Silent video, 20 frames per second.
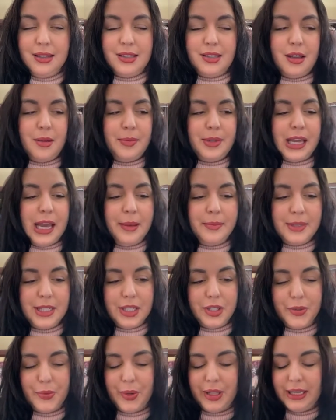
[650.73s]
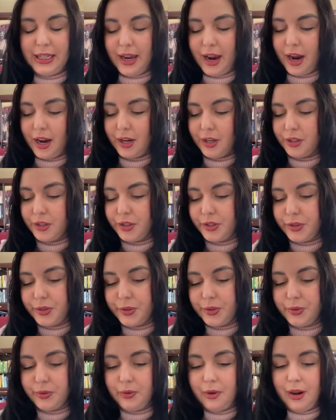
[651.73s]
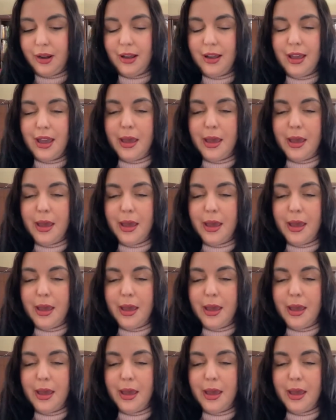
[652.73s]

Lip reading: Sometimes it's really hard to